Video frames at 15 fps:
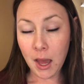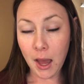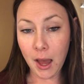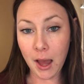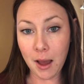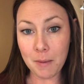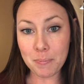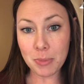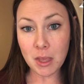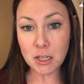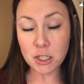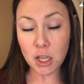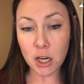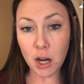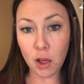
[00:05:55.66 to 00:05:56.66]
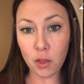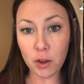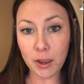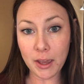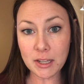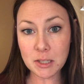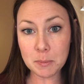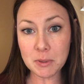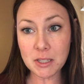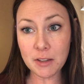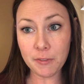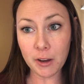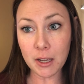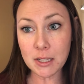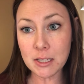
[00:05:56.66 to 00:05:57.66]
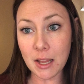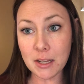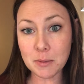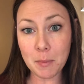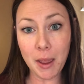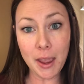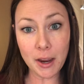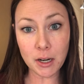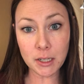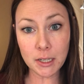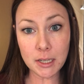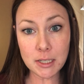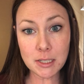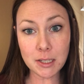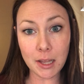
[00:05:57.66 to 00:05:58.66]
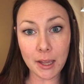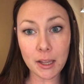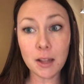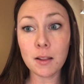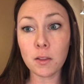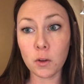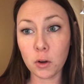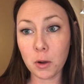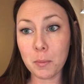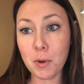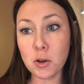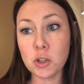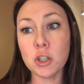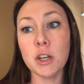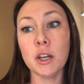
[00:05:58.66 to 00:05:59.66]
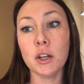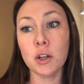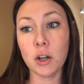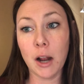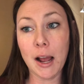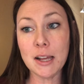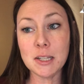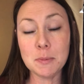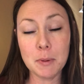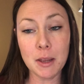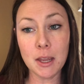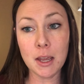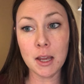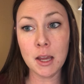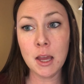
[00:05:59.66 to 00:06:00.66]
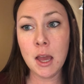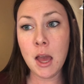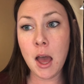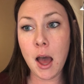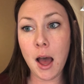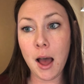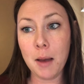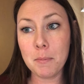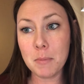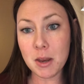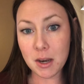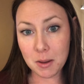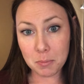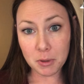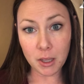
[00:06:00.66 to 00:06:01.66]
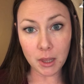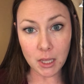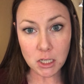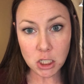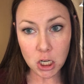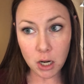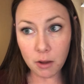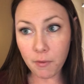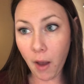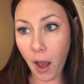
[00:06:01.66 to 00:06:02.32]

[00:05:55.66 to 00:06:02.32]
It's going to look at specific assessment areas like locomotion, grasping, manipulation of